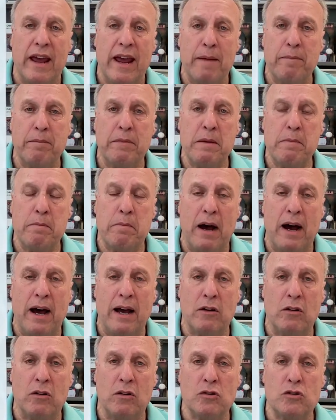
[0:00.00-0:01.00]
empty
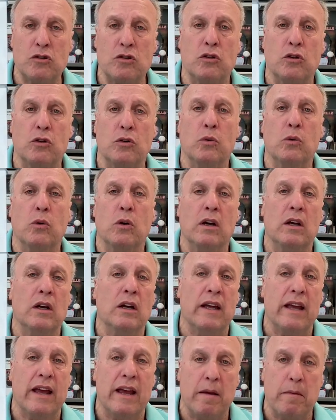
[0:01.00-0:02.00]
bottles to
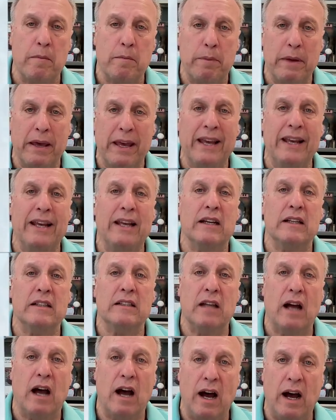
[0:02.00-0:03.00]
big
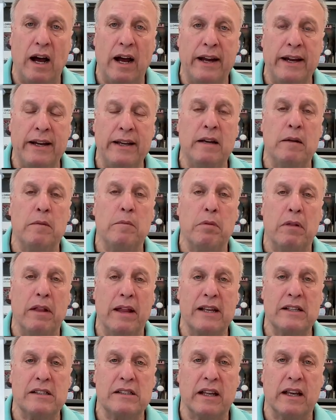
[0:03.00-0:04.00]
Tide
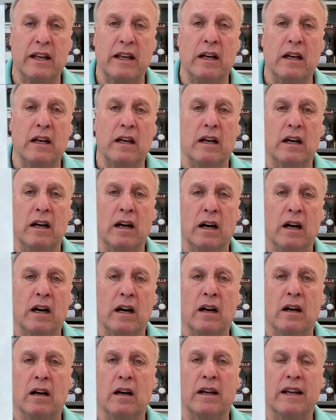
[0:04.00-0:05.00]
plastic
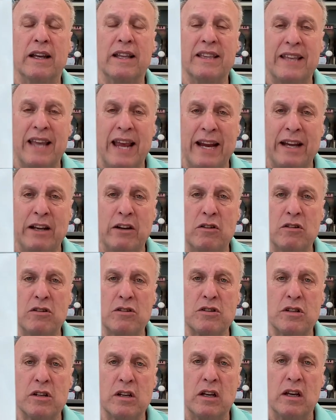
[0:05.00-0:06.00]

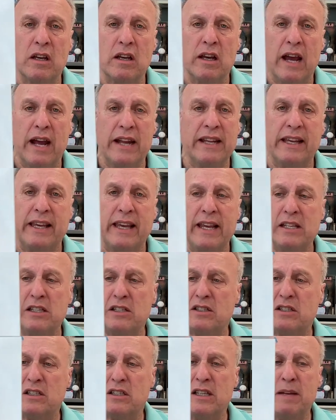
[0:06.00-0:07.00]
containers. And the kids
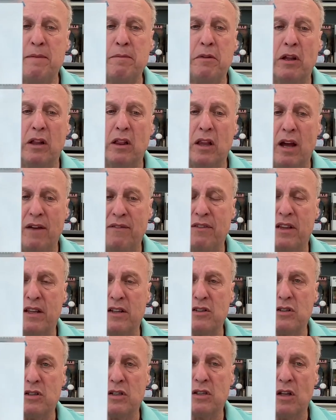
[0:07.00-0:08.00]
seem to love
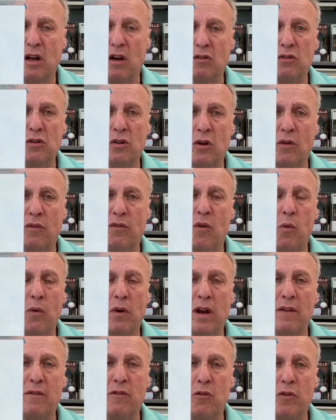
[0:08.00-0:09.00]
this, though, too, for
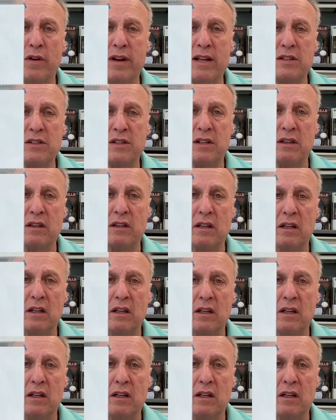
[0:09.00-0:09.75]
whatever reason.